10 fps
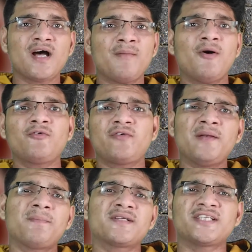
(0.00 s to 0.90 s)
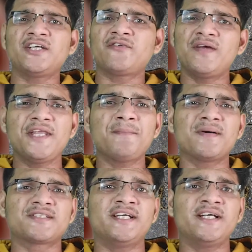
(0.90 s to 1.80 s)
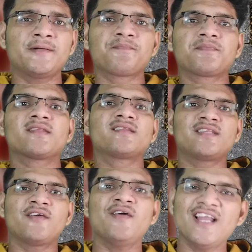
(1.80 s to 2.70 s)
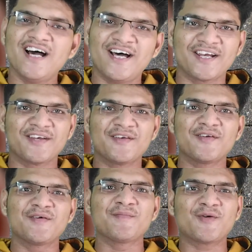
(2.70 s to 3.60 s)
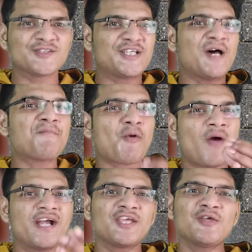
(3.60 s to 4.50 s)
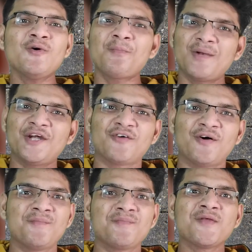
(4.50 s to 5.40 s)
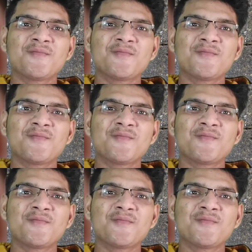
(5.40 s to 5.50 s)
About 10%, 20% they will earn, because they are providing you platform.